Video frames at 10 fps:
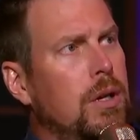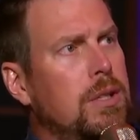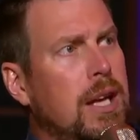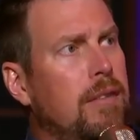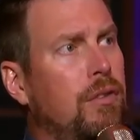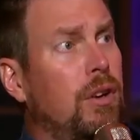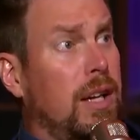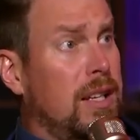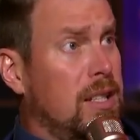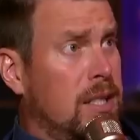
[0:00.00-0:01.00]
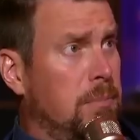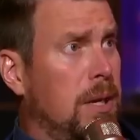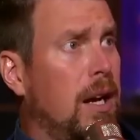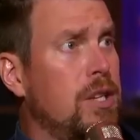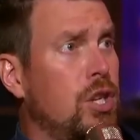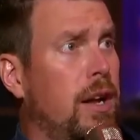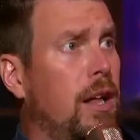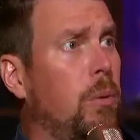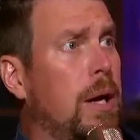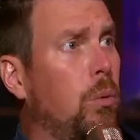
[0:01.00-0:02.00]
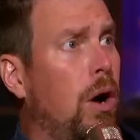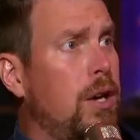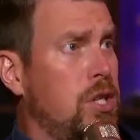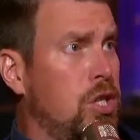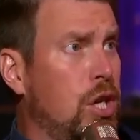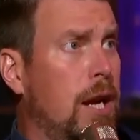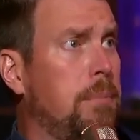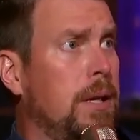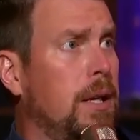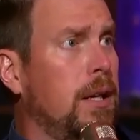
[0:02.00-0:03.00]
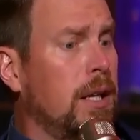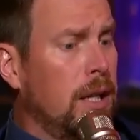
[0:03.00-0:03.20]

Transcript: Denver and got to sit behind John Elway and watch a champion.